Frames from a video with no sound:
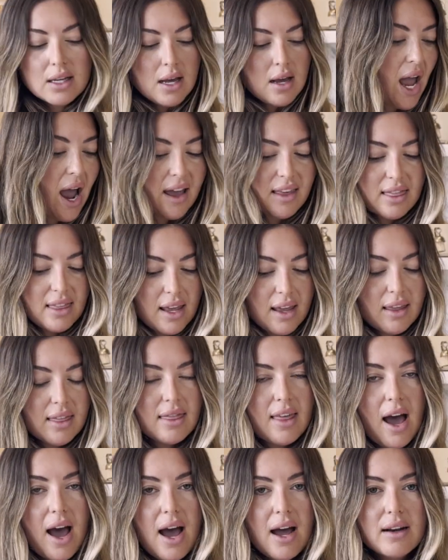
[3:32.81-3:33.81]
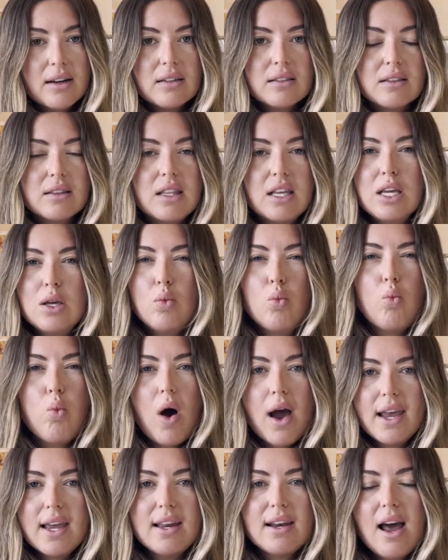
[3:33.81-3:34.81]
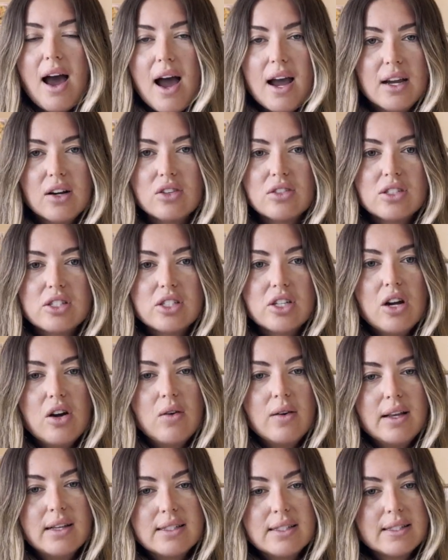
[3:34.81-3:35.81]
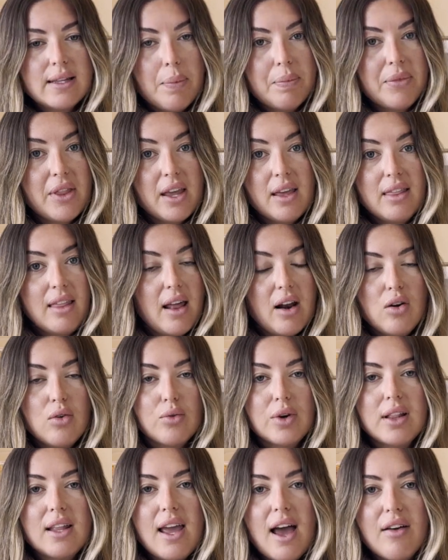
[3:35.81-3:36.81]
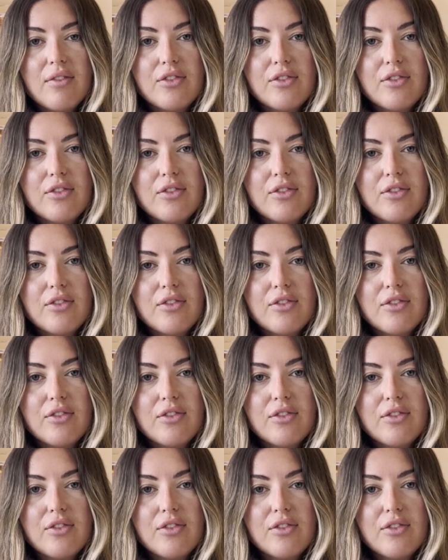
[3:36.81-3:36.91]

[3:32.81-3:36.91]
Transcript: I think that the white ironstone is something that I'll really have